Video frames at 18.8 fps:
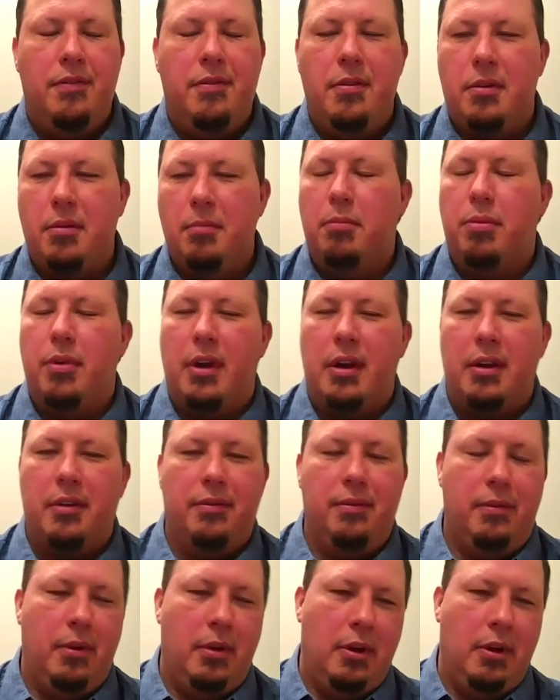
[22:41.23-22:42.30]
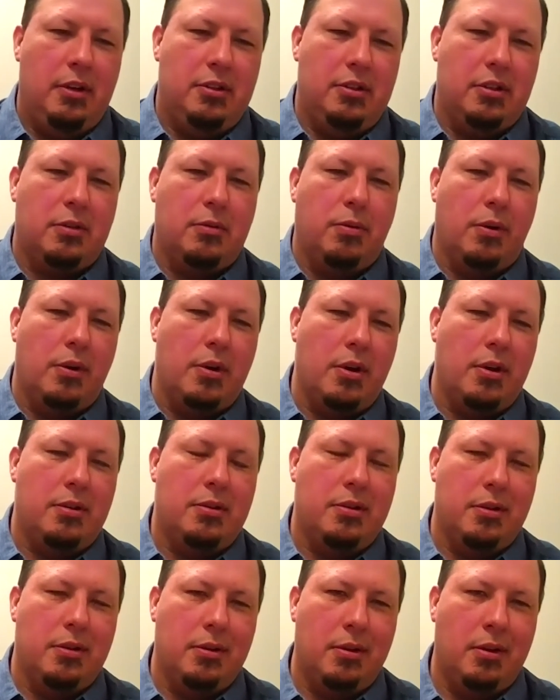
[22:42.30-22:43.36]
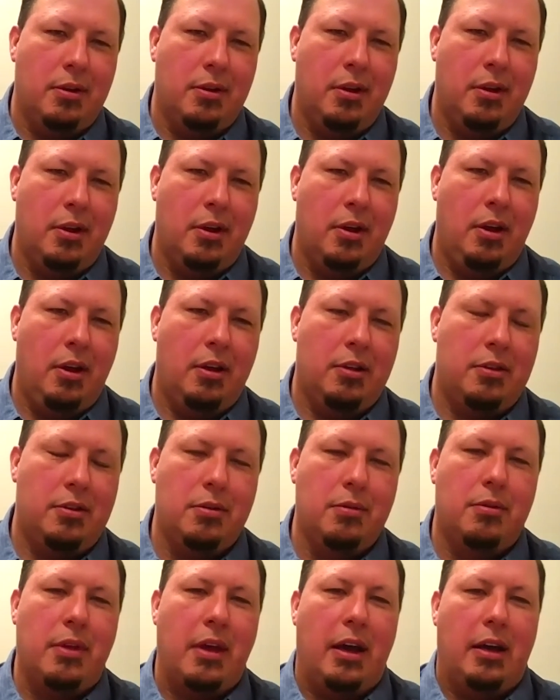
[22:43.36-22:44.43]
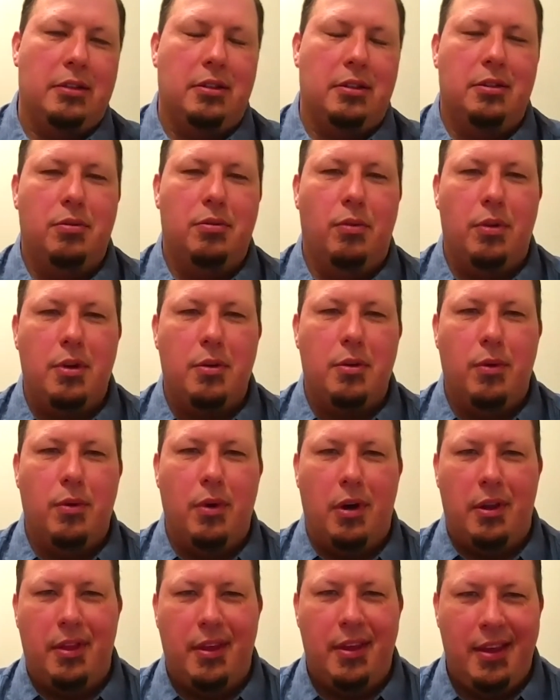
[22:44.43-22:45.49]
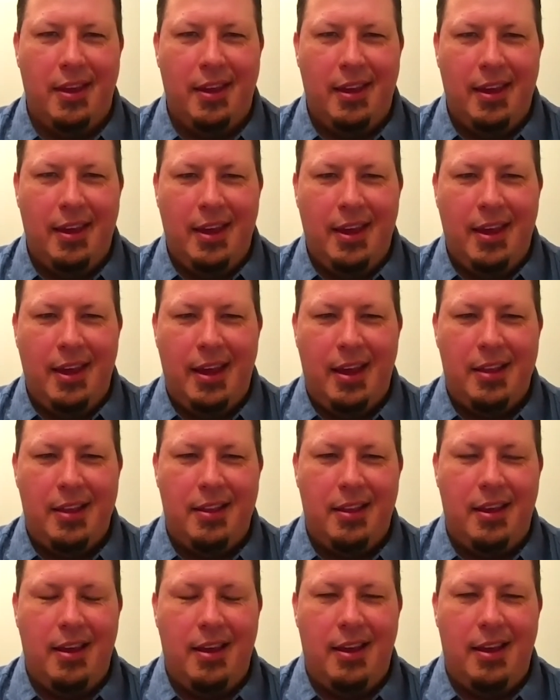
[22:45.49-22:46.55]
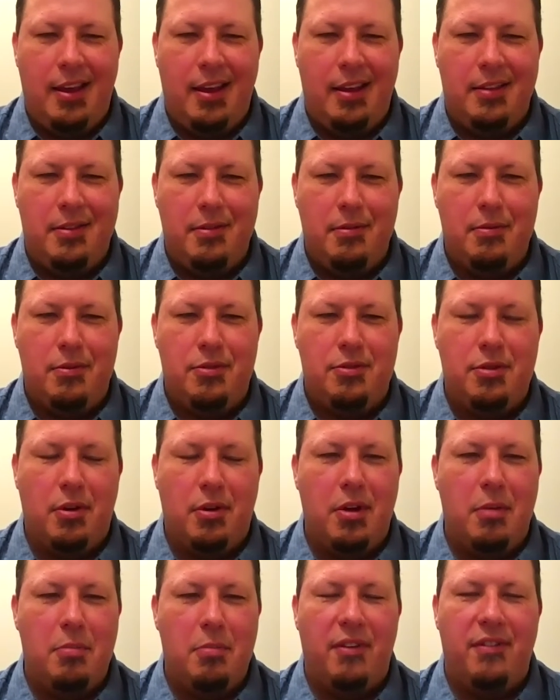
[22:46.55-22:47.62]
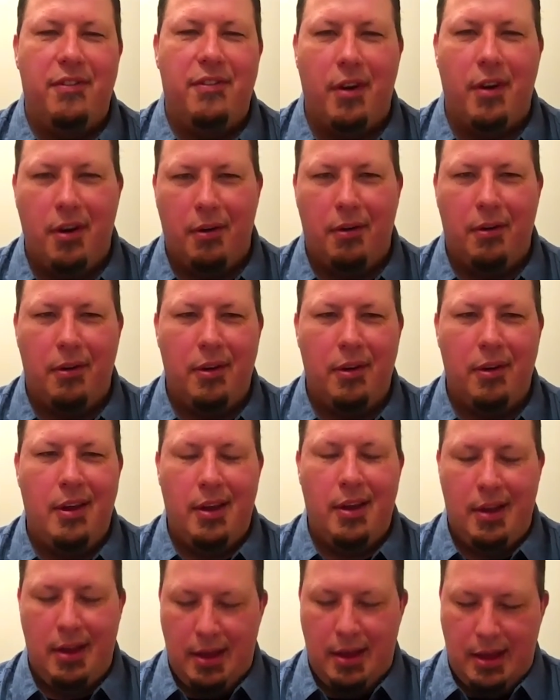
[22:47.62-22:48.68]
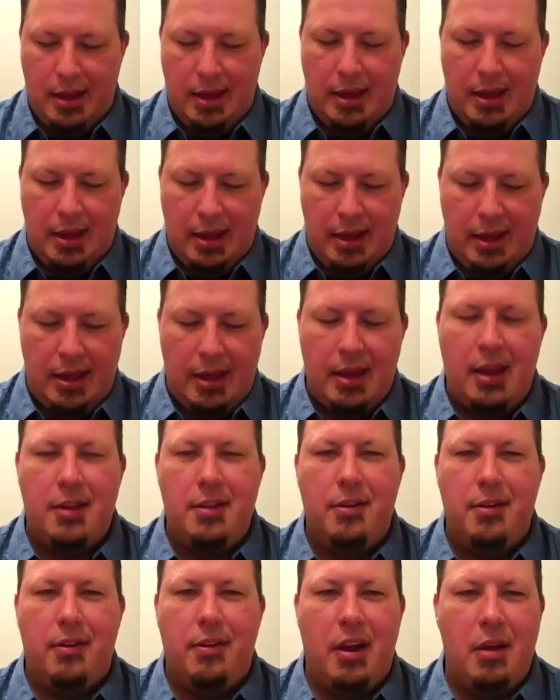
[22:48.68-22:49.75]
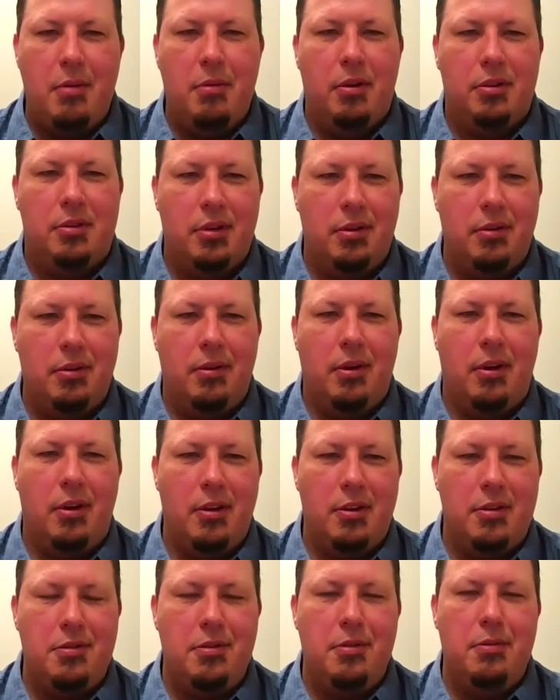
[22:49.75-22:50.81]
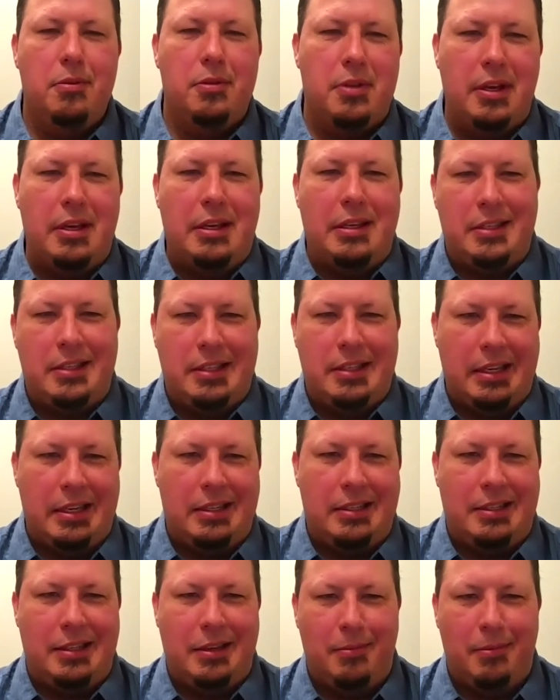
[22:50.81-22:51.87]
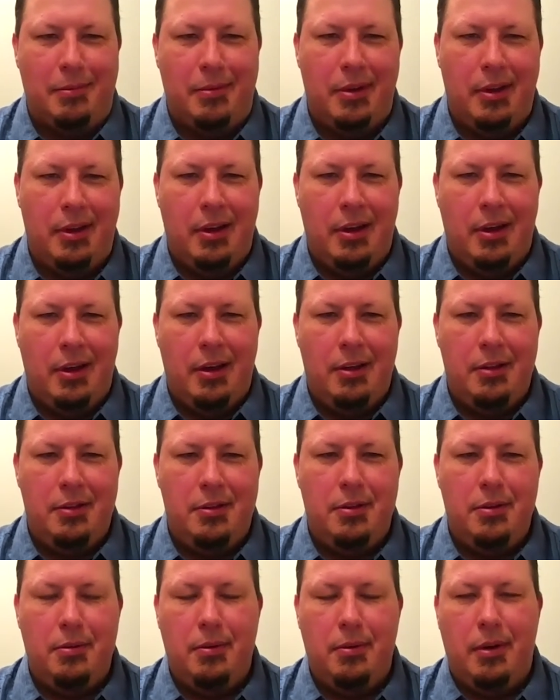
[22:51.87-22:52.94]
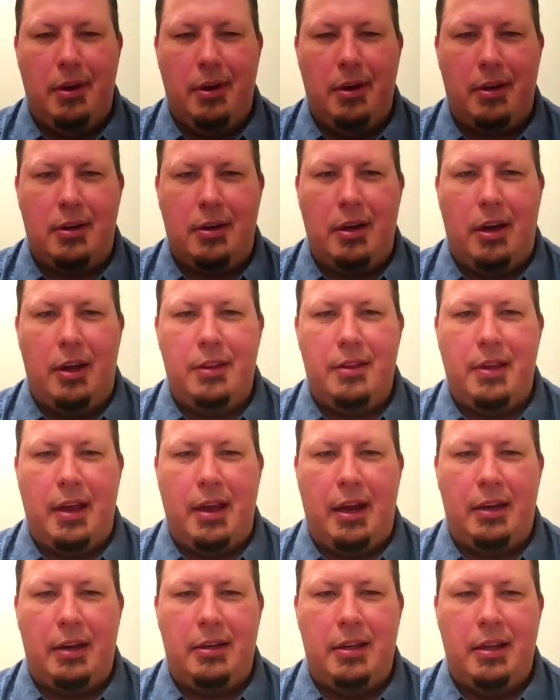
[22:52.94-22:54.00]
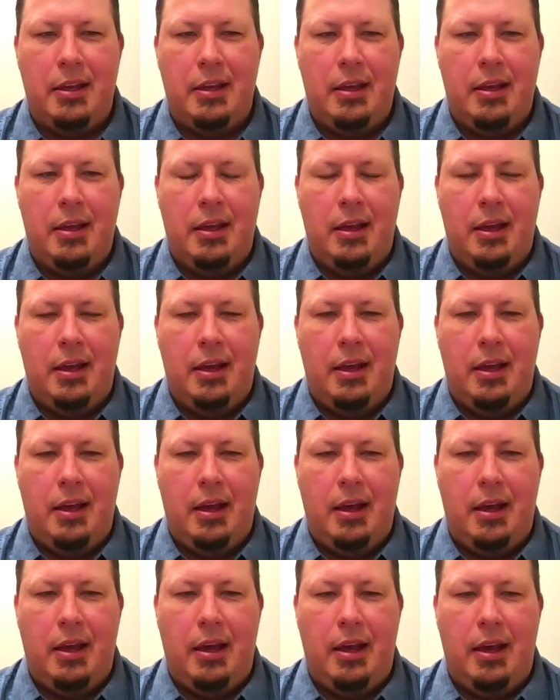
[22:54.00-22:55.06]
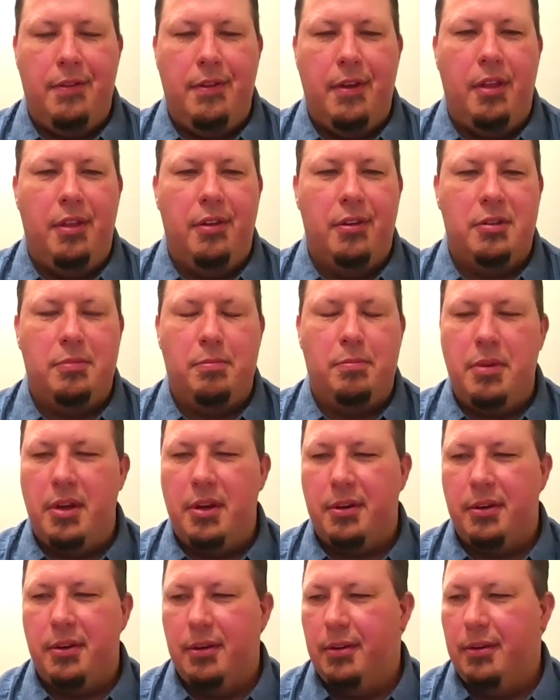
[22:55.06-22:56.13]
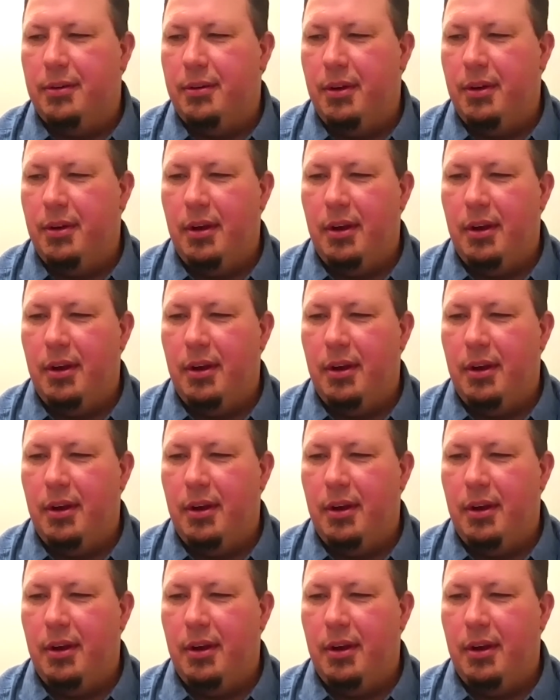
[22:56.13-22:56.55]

you could bring Sequoia to 2021 and you show him a phone and you're able to use his system to contact another speaker